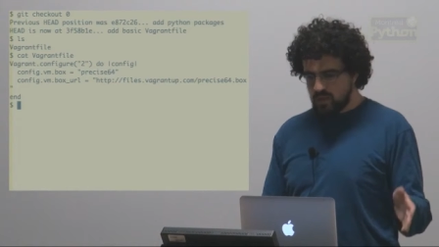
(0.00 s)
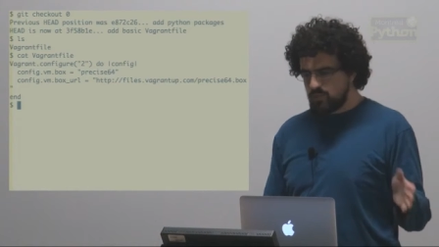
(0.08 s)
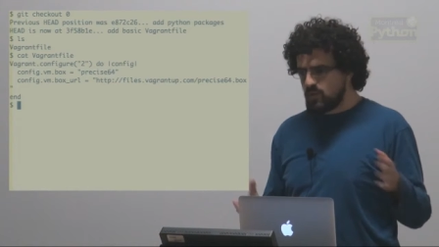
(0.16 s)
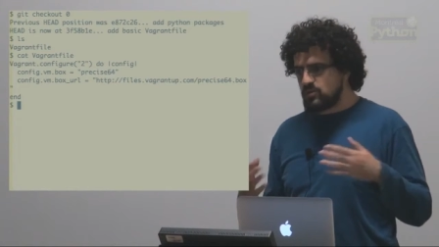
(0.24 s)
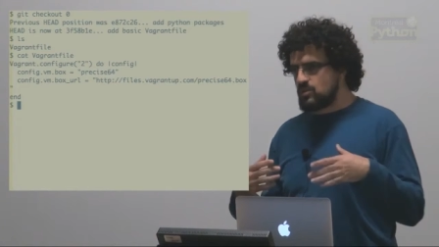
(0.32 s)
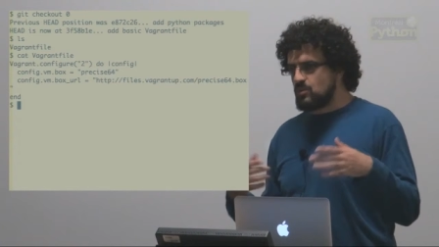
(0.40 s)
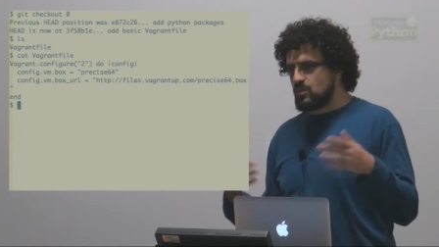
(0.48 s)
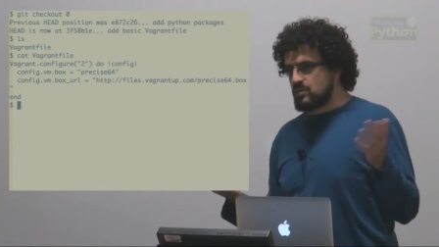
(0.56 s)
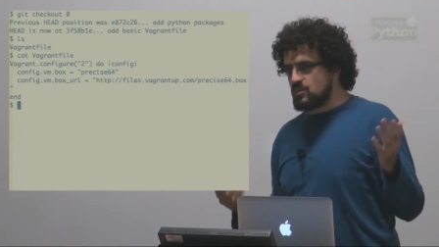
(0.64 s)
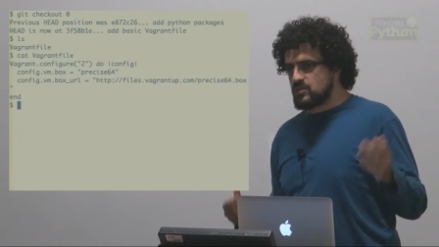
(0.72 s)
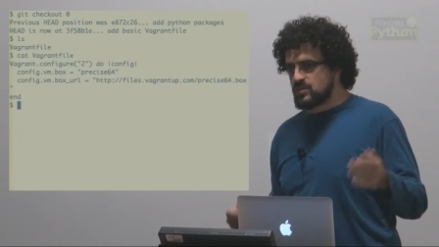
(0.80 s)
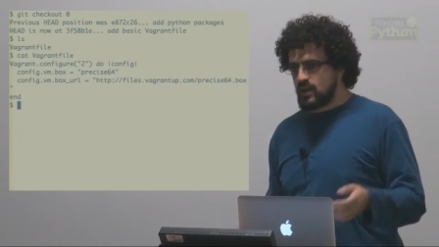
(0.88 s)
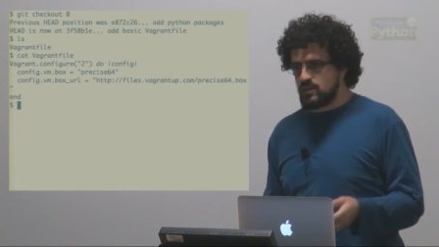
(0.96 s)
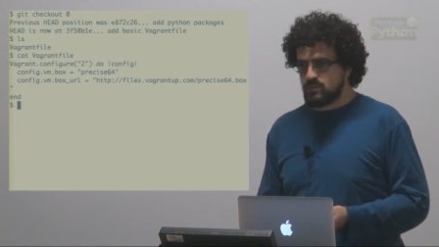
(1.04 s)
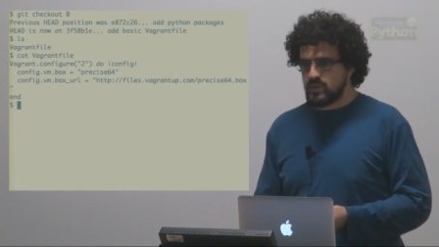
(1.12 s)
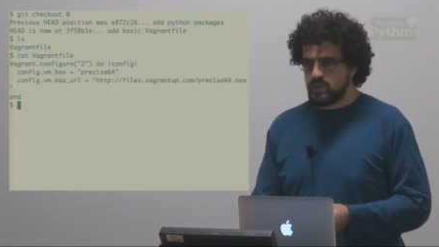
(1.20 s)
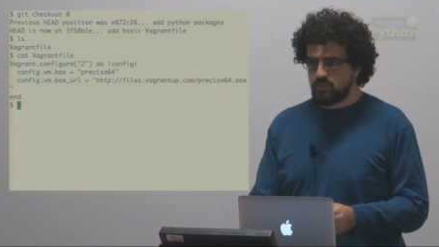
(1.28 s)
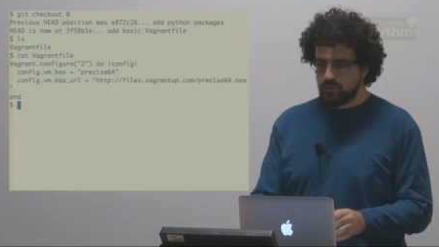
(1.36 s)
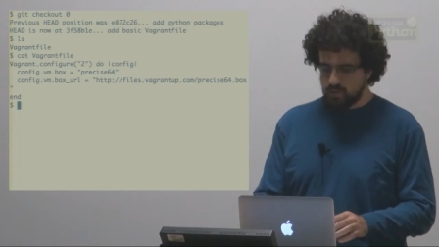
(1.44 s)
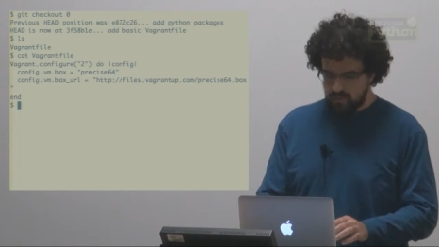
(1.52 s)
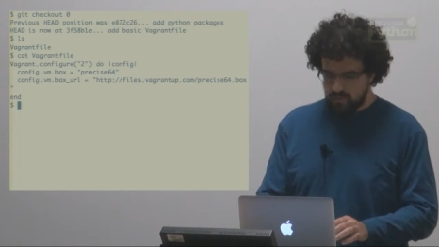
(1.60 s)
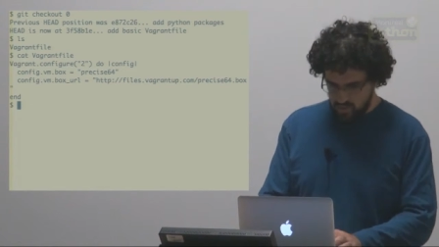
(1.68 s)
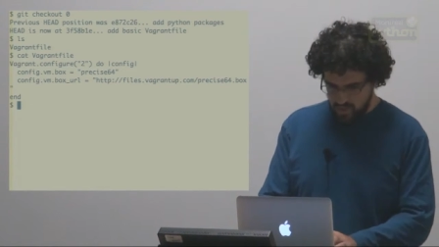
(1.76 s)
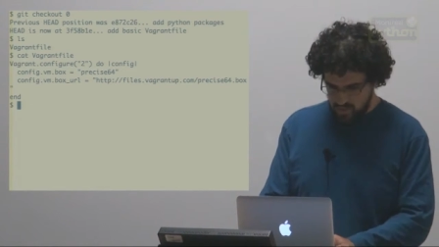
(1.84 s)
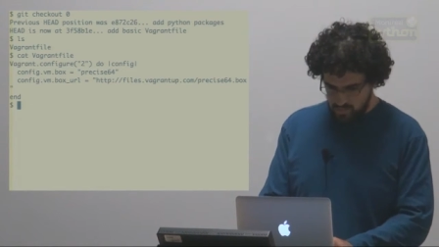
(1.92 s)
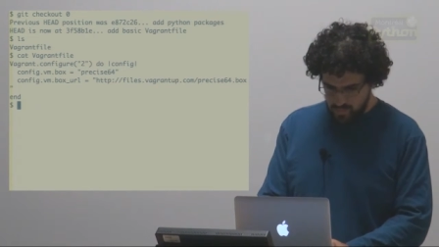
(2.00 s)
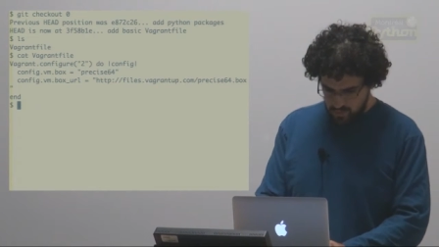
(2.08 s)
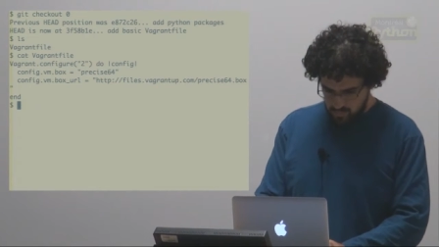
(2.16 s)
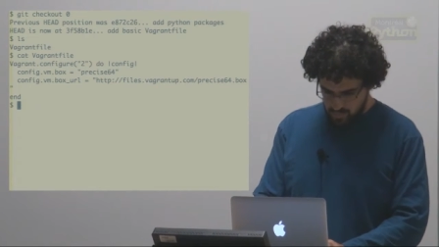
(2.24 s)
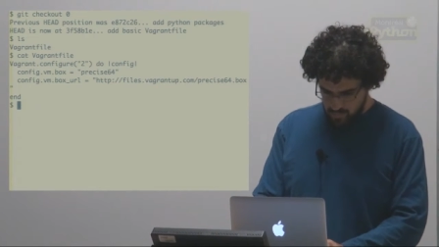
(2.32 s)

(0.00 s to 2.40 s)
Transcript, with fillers: I'm also one of those kinds of people, looks for less mainstream